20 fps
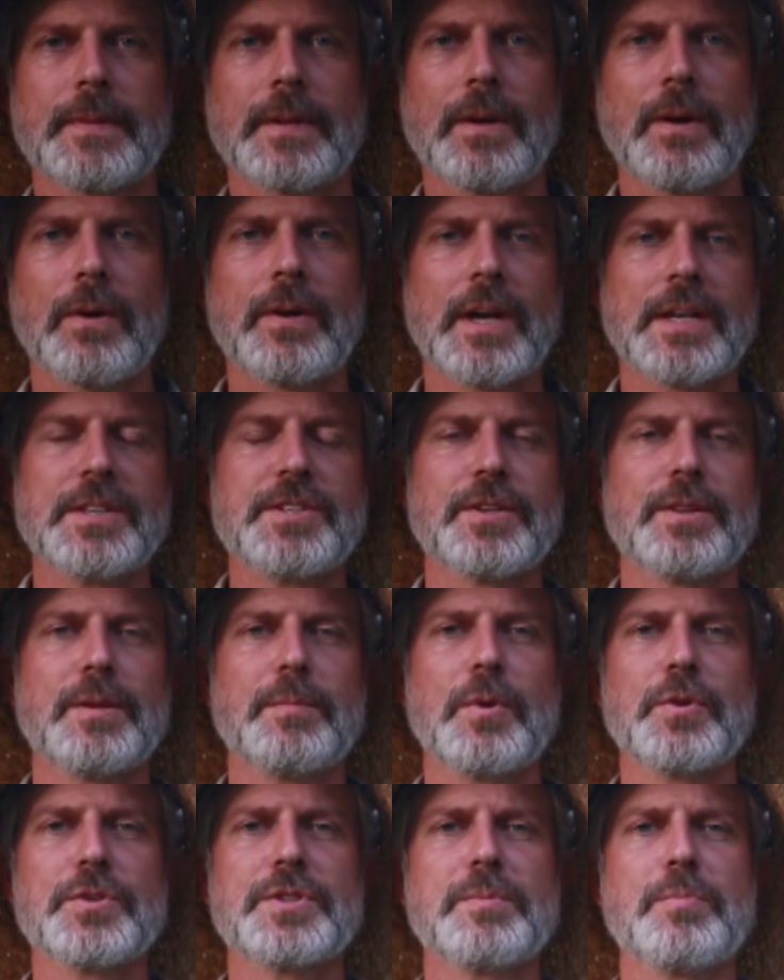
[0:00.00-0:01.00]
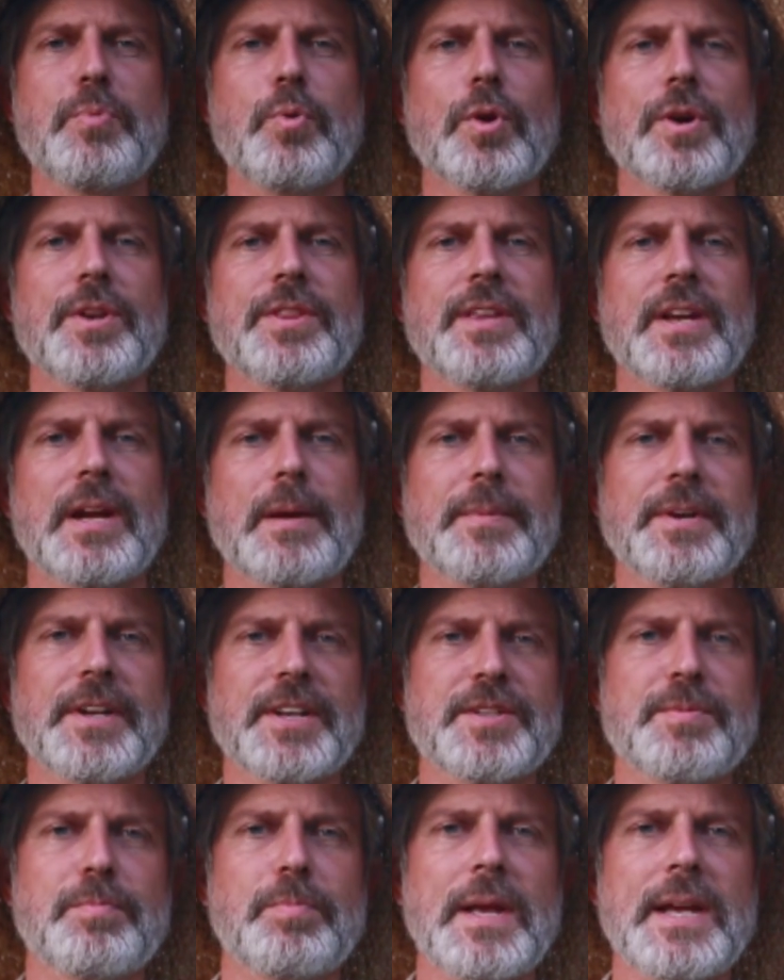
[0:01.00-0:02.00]
Okay, so the most important thing I'm going to
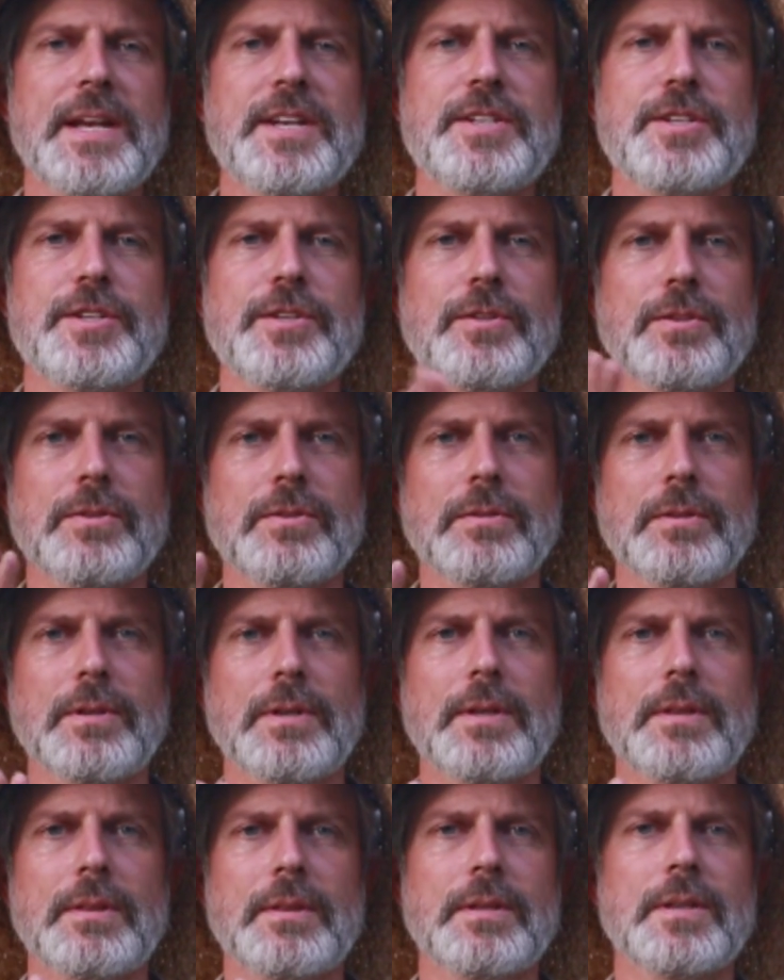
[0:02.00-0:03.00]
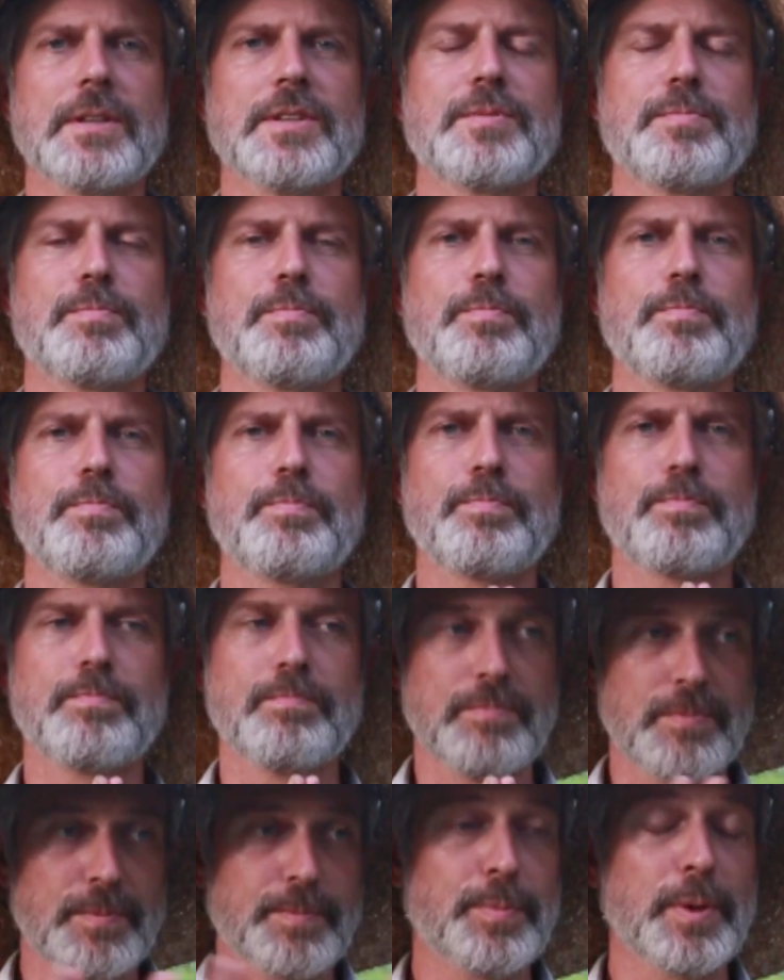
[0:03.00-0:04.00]
explain to you in this
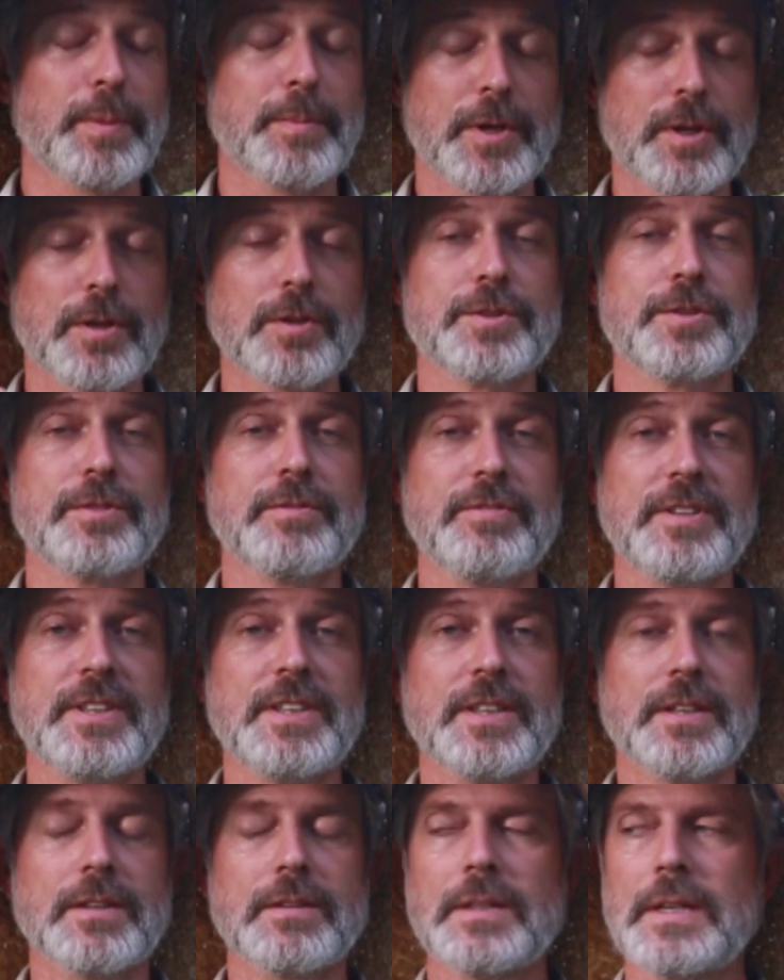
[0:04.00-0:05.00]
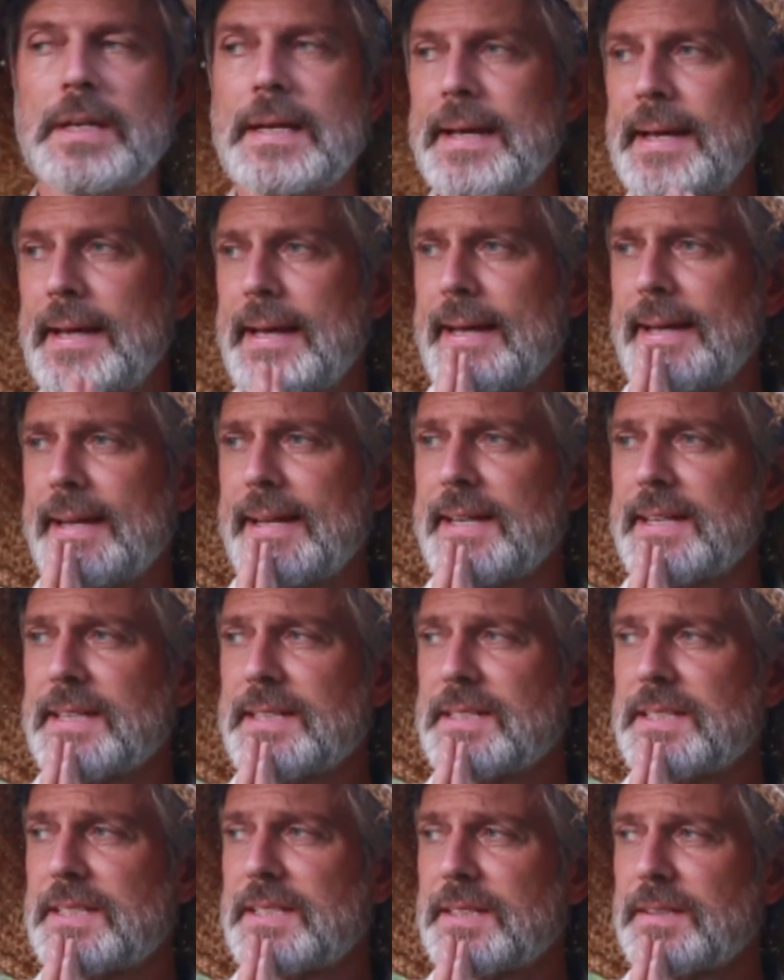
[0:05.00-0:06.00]
permaculture video
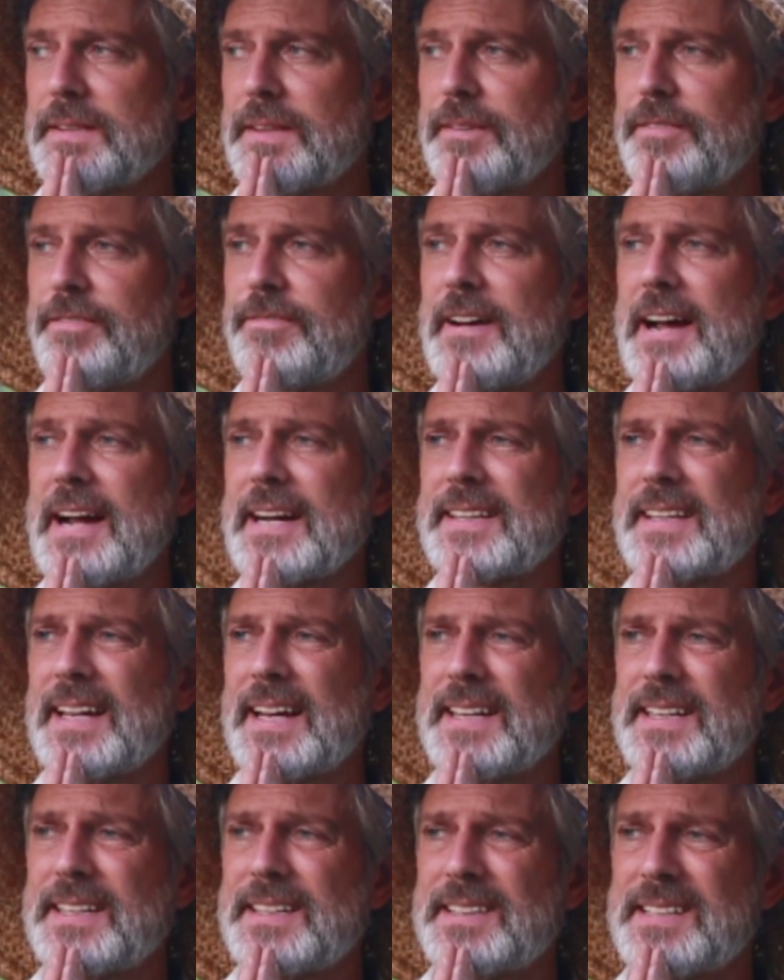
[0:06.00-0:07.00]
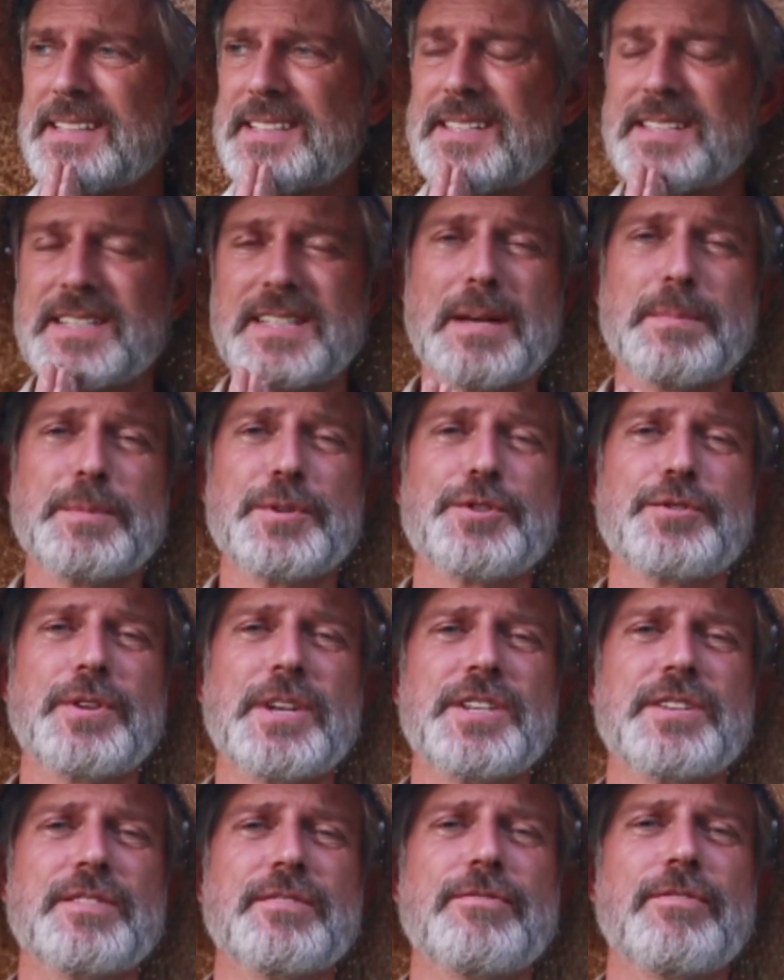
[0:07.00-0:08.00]
is the fact that this is a
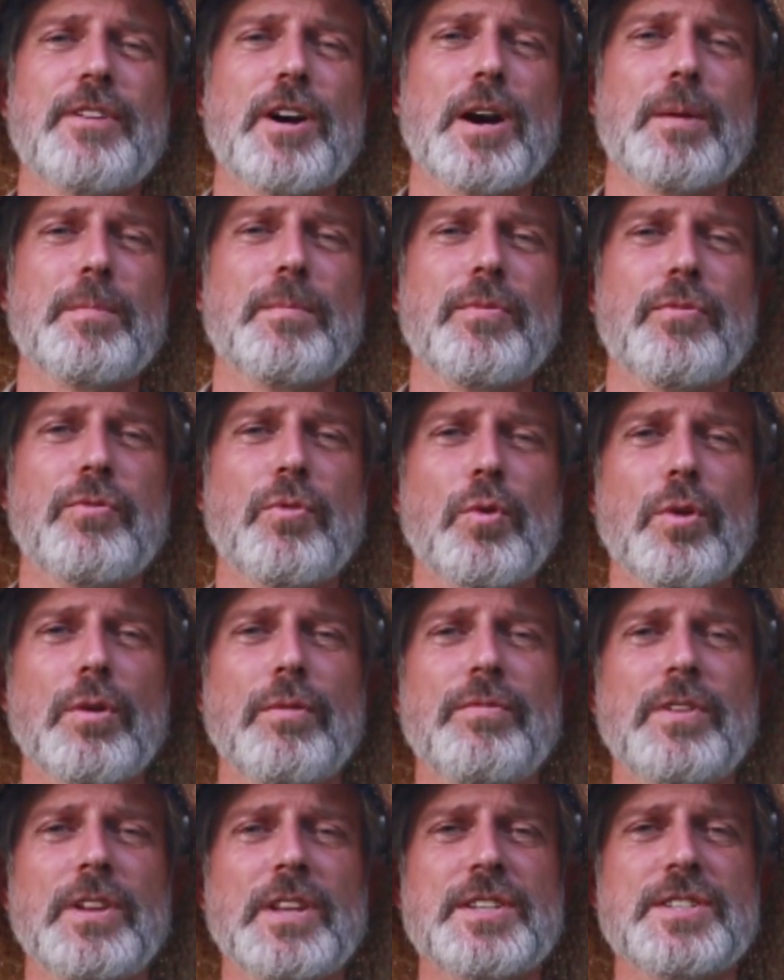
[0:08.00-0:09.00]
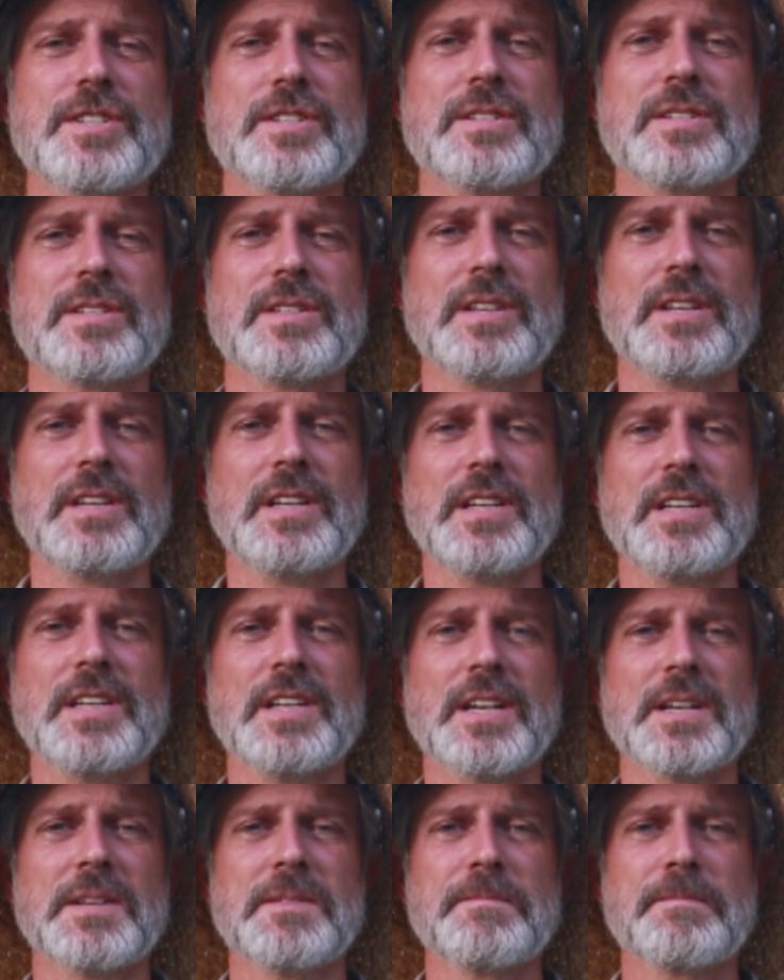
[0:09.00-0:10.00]
demonstration farm for villages in
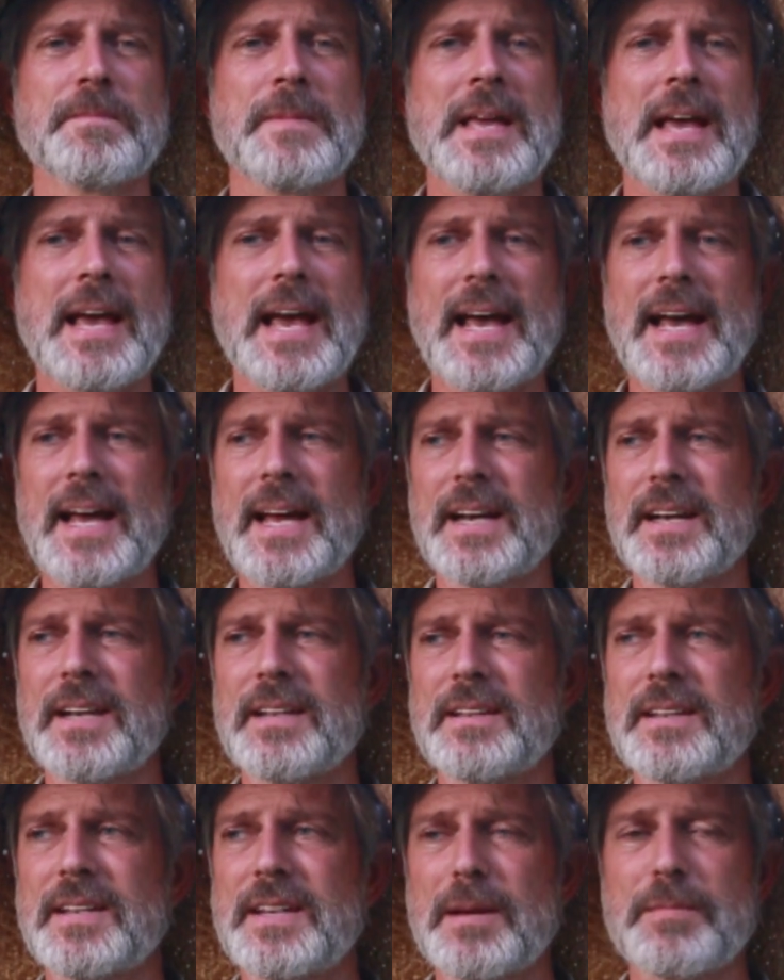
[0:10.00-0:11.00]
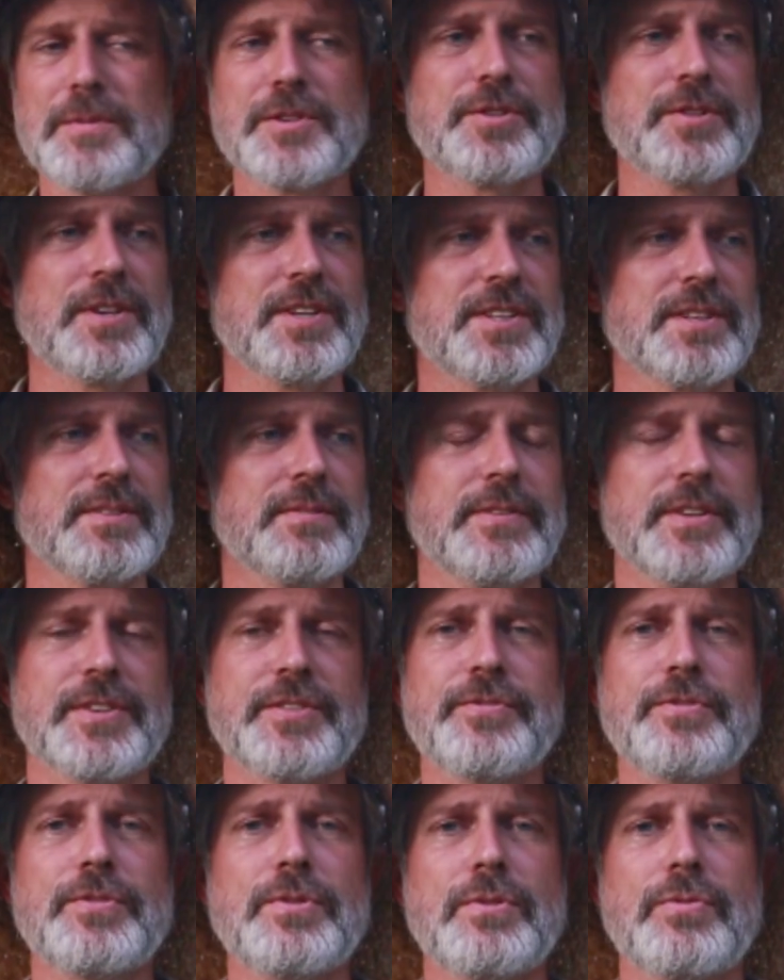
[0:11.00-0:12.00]
India. And the demonstration of this
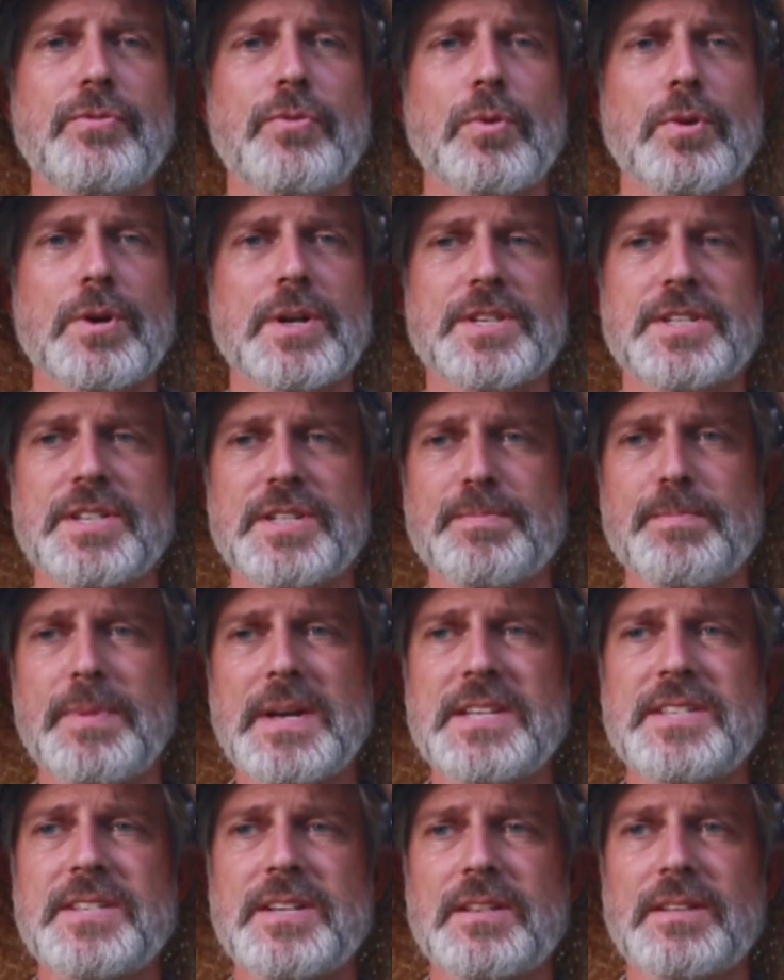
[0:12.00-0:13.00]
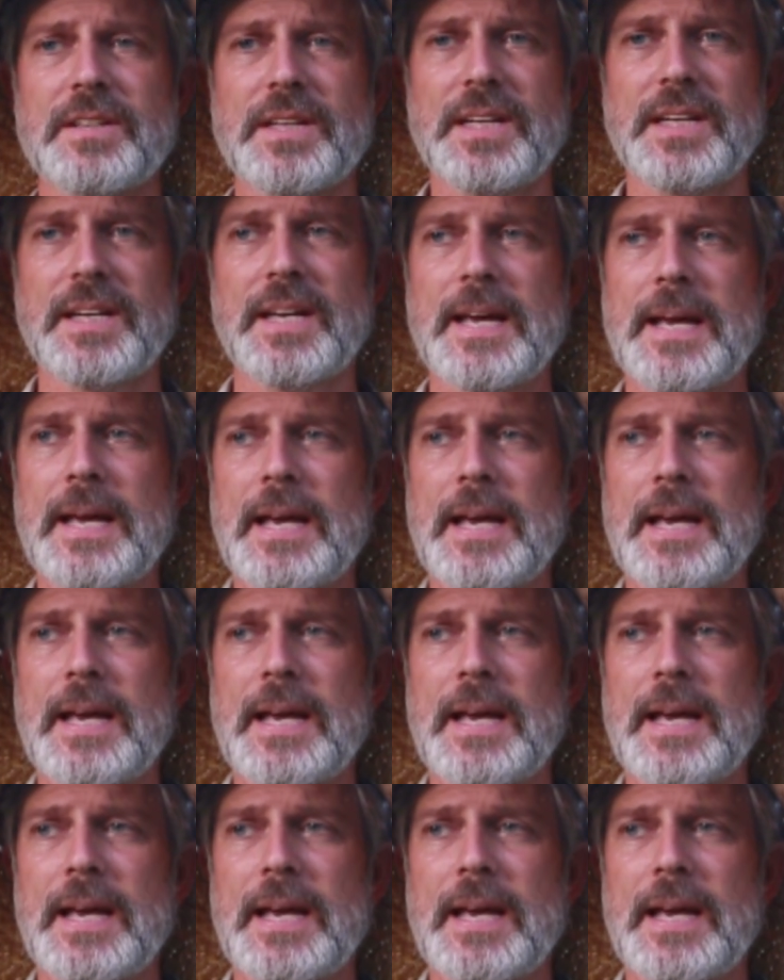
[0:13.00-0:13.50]
food forest is basically